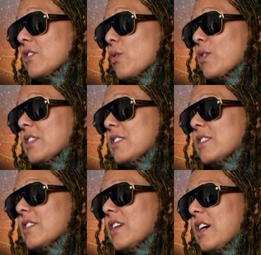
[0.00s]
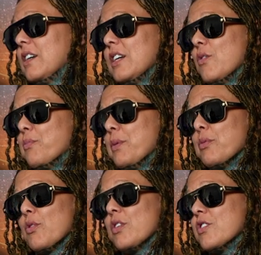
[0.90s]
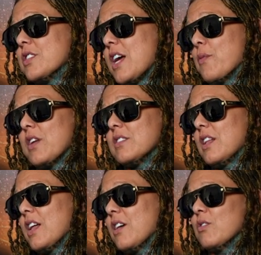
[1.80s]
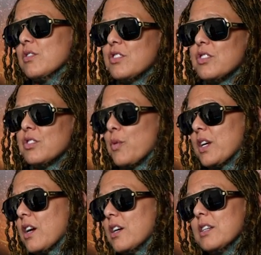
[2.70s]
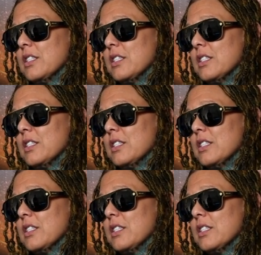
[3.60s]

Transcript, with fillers: So it's I know people don't understand when I say that. Oh, it's just a weight cut.